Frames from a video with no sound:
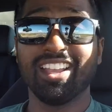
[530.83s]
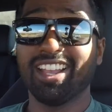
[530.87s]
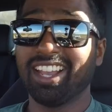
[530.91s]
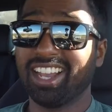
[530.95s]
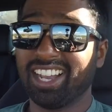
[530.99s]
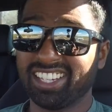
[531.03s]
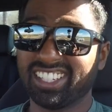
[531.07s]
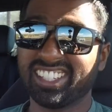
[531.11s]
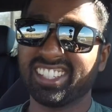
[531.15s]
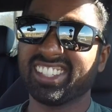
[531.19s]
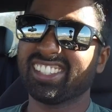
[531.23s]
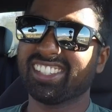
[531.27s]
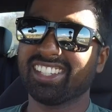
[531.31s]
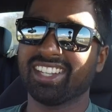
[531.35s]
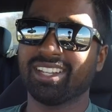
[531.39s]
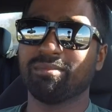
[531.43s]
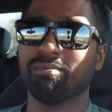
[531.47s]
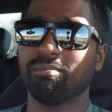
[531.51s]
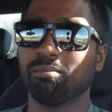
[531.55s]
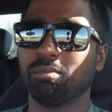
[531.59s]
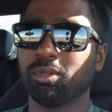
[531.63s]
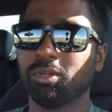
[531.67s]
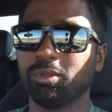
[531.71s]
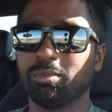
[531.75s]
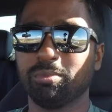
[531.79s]
I just
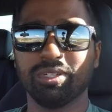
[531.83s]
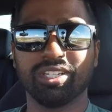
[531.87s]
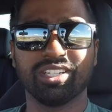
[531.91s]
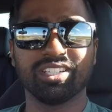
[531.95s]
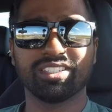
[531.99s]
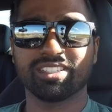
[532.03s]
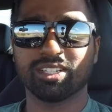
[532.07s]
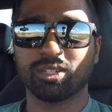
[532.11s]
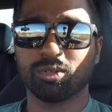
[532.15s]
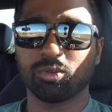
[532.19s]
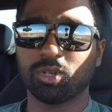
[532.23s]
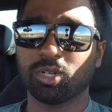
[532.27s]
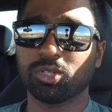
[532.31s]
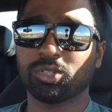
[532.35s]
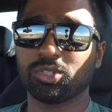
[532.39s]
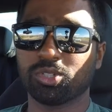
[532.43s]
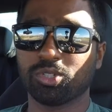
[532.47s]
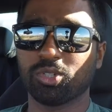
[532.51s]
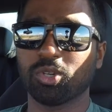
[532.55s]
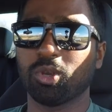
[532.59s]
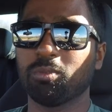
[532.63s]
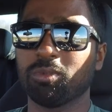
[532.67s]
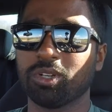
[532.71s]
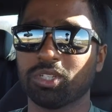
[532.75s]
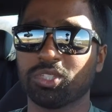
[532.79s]
said boot because I watched
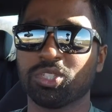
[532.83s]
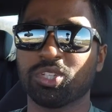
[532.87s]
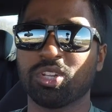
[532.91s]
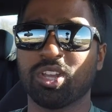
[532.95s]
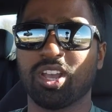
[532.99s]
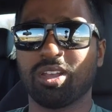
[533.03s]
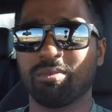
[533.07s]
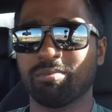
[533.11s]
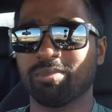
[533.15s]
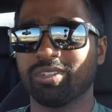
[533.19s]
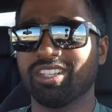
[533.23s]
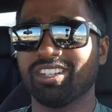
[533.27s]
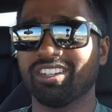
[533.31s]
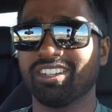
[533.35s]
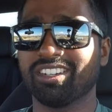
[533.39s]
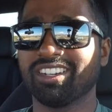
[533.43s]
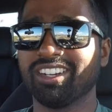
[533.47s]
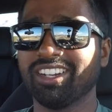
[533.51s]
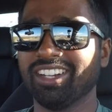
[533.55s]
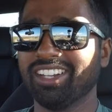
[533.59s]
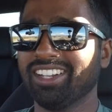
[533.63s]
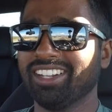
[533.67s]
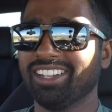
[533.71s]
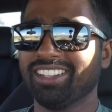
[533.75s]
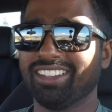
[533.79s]
so much Top Gear
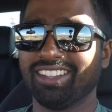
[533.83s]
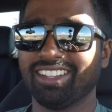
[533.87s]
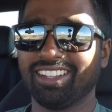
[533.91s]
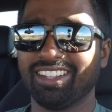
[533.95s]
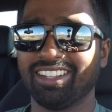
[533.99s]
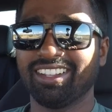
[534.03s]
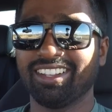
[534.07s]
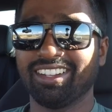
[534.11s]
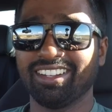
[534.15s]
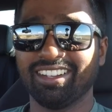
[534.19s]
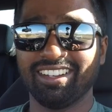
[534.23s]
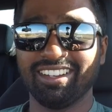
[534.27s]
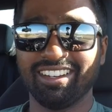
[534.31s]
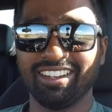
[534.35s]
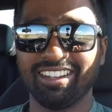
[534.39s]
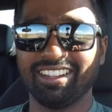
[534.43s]
that